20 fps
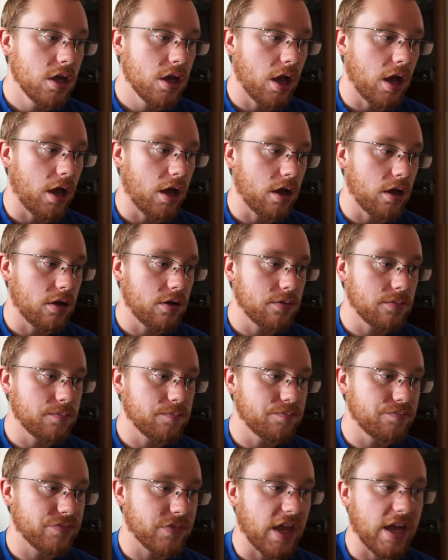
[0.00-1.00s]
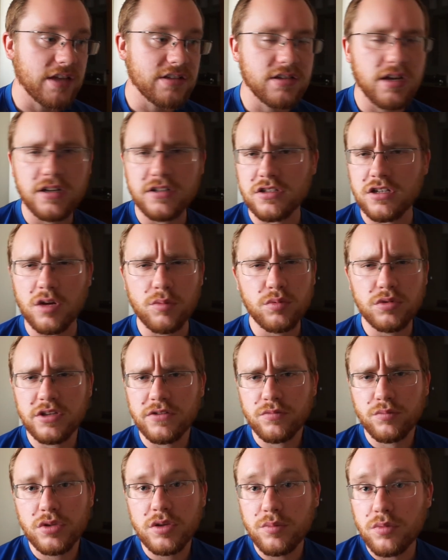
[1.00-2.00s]
I talked to a couple
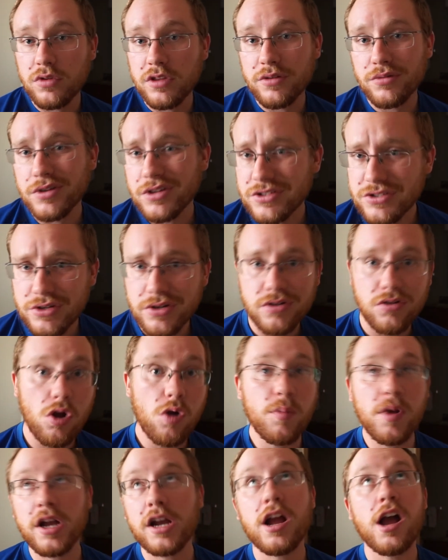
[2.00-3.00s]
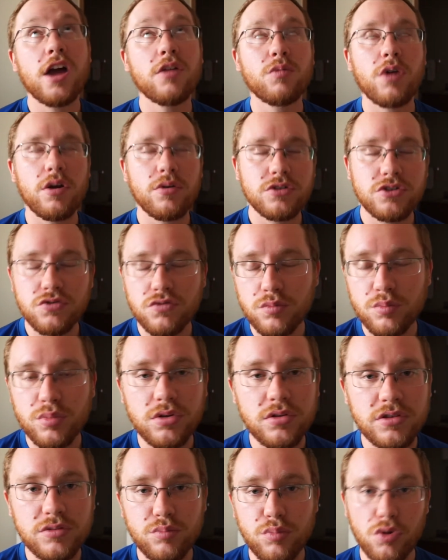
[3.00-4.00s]
different people. They were concerned, oh my god, why would you
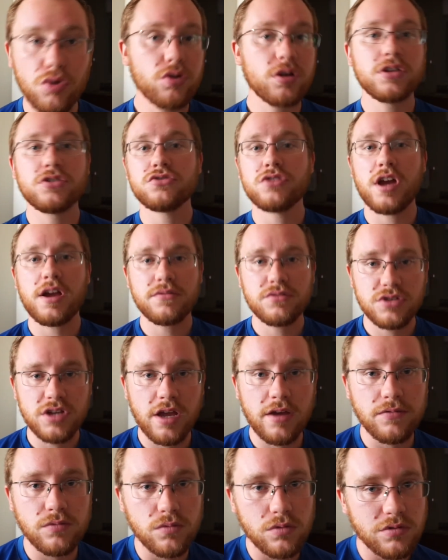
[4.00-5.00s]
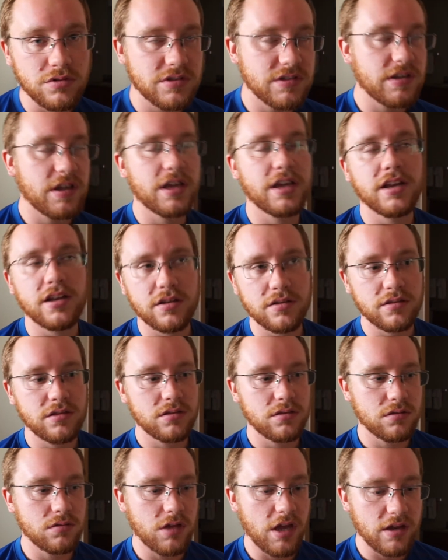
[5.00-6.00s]
build the broken drive shaft? Well, it's like,
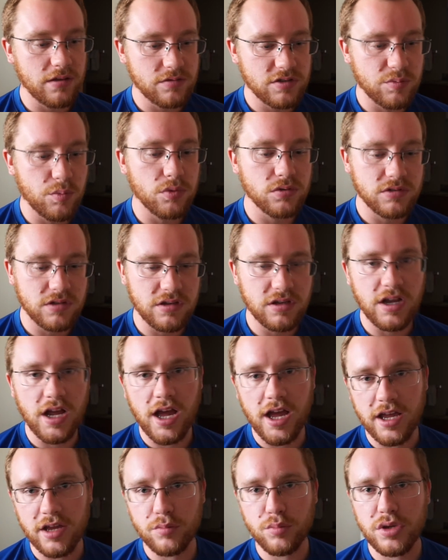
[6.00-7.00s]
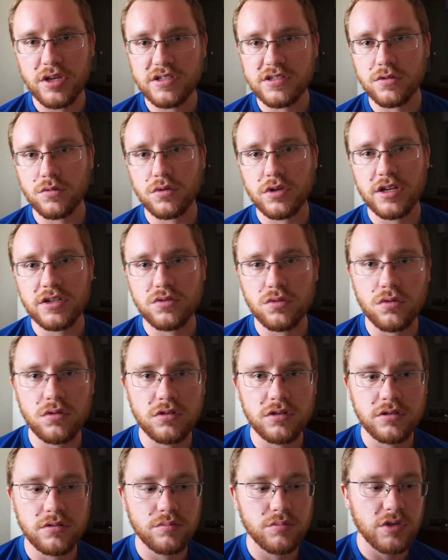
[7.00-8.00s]
I spoke to the guy, and based on what I told
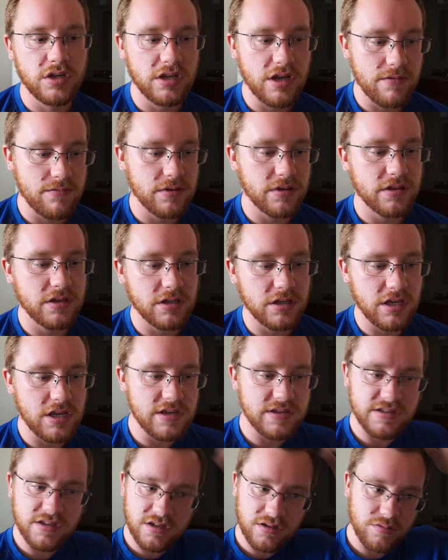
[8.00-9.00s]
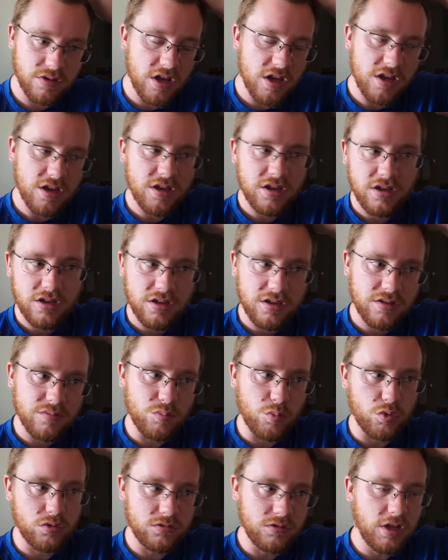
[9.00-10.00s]
him and everything, he said
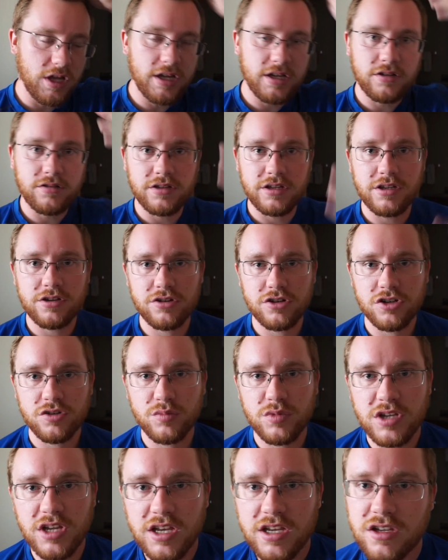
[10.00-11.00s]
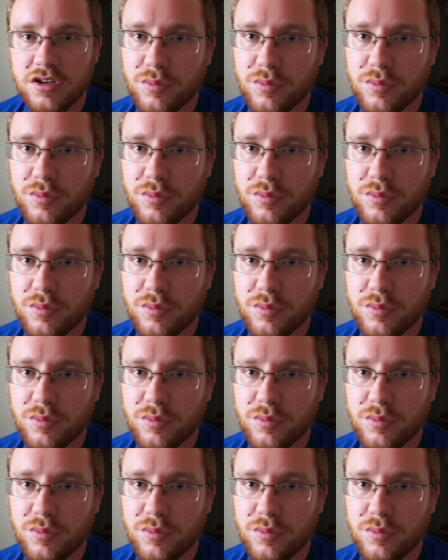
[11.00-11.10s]
more than likely you're going to be getting